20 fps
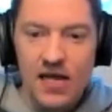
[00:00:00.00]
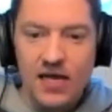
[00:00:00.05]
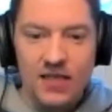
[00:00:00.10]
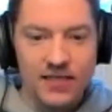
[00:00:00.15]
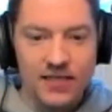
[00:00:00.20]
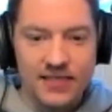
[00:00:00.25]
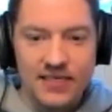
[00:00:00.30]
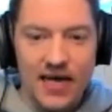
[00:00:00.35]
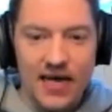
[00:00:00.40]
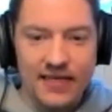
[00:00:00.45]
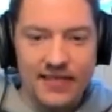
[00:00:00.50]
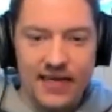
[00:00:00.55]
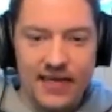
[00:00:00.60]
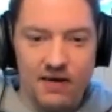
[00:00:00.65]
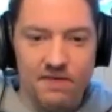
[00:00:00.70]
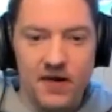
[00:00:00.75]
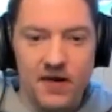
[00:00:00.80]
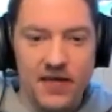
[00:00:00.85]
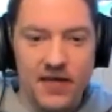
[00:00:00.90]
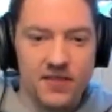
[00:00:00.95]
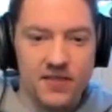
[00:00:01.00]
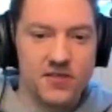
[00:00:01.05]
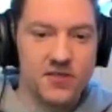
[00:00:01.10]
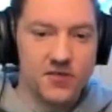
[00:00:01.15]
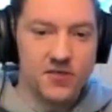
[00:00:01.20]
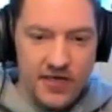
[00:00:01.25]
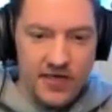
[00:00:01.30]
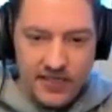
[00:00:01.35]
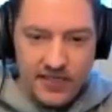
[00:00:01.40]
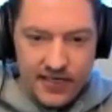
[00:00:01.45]
Let's not dare forget the
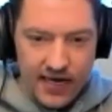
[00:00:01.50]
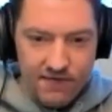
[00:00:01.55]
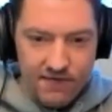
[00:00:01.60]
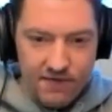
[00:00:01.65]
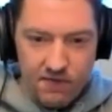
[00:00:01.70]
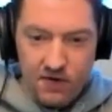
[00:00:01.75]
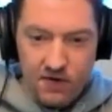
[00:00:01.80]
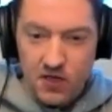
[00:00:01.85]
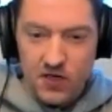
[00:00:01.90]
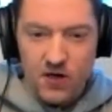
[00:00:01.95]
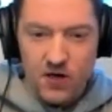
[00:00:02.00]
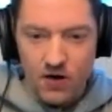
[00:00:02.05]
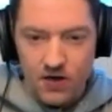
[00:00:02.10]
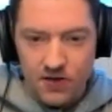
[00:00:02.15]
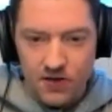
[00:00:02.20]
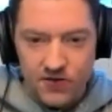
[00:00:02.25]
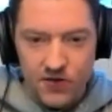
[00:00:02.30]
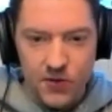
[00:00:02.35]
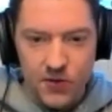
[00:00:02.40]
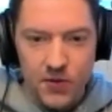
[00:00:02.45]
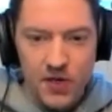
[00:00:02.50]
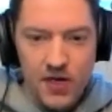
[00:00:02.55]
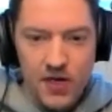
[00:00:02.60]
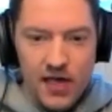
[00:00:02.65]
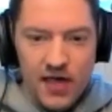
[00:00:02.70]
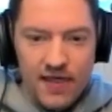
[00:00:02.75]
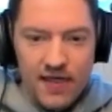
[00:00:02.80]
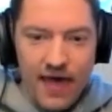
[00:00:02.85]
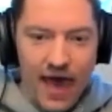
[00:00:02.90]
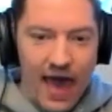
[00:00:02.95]
screensaver for the Carta 2.
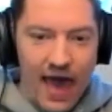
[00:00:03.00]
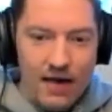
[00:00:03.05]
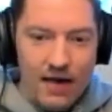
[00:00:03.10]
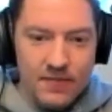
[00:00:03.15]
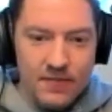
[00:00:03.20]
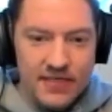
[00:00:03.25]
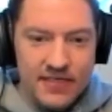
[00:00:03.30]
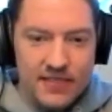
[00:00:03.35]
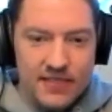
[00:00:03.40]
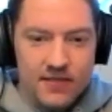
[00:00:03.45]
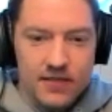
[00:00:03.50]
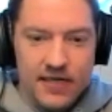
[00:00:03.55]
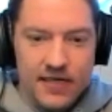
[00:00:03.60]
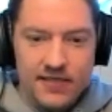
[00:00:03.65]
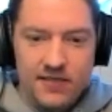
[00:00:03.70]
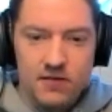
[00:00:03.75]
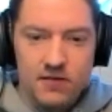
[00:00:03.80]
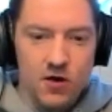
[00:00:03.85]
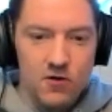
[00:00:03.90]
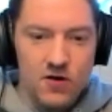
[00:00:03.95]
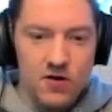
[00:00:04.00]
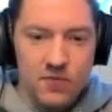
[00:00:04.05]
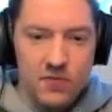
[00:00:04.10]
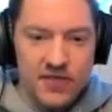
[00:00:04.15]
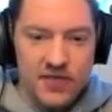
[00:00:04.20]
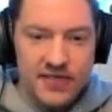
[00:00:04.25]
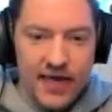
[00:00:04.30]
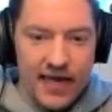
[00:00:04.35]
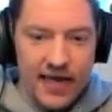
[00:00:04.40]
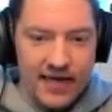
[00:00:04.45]
The app, it's, it's loaded with
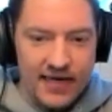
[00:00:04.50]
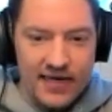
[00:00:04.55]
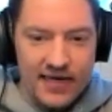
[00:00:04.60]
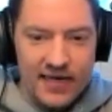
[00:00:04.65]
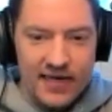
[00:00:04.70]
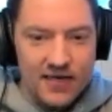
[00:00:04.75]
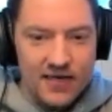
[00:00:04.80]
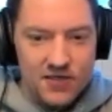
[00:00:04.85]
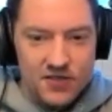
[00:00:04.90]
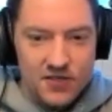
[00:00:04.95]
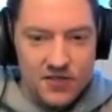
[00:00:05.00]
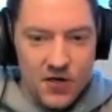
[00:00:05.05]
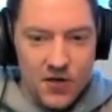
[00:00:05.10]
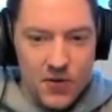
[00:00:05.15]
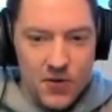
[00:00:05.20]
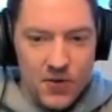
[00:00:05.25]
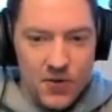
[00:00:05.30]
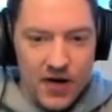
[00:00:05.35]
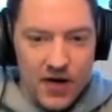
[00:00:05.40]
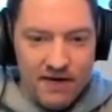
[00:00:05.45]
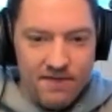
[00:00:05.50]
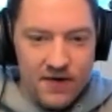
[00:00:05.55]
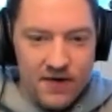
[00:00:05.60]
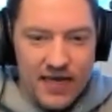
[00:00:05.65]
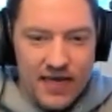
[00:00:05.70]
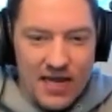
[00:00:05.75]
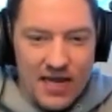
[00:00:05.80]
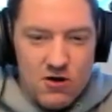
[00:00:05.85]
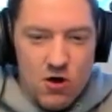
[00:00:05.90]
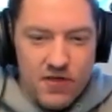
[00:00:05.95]
tech so I feel like
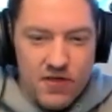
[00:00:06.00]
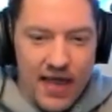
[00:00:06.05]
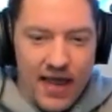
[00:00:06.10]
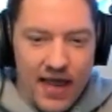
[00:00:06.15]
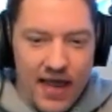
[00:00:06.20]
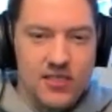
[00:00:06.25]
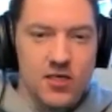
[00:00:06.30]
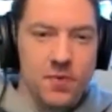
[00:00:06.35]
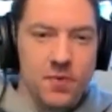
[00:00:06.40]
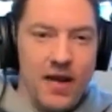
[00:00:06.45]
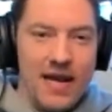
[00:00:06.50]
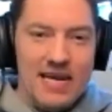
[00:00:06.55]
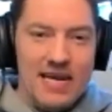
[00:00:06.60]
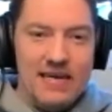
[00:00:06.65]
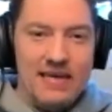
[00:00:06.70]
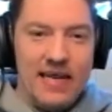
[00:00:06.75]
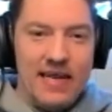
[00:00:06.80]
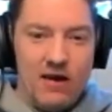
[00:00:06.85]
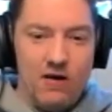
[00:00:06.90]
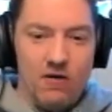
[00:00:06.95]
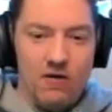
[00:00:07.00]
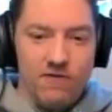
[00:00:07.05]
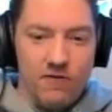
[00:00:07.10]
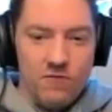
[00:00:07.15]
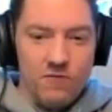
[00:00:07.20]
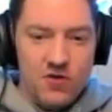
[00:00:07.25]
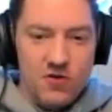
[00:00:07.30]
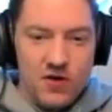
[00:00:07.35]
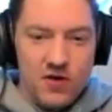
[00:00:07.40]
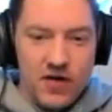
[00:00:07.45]
I know the answer, but I need to hear it from
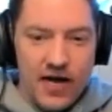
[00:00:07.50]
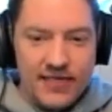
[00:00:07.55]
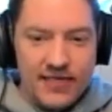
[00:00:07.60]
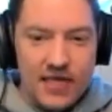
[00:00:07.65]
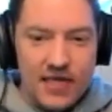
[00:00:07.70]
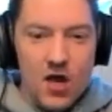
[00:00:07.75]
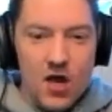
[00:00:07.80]
you guys.